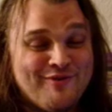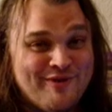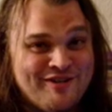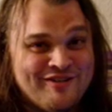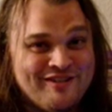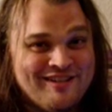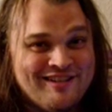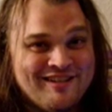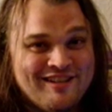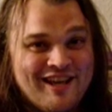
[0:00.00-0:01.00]
written,
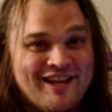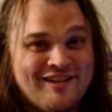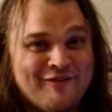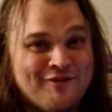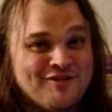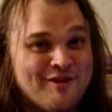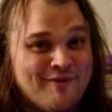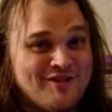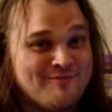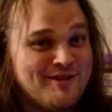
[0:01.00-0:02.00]
and yet for some reason